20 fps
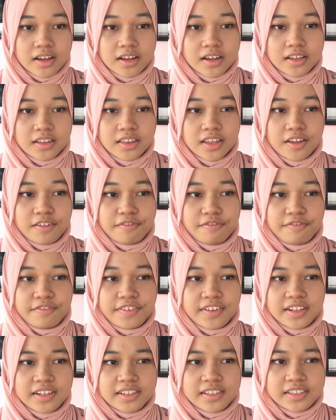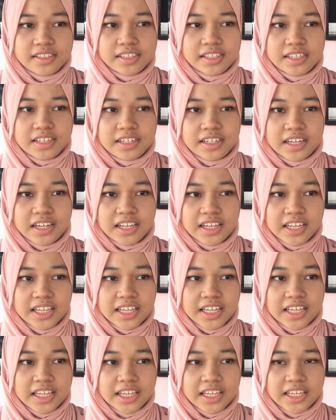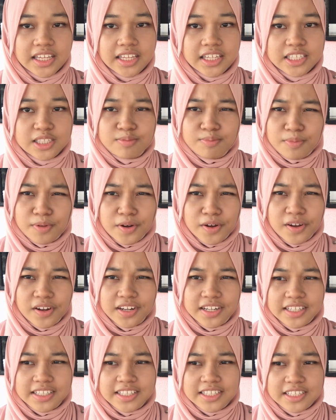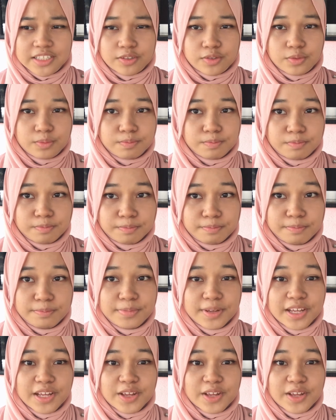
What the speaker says: they feel really small in this big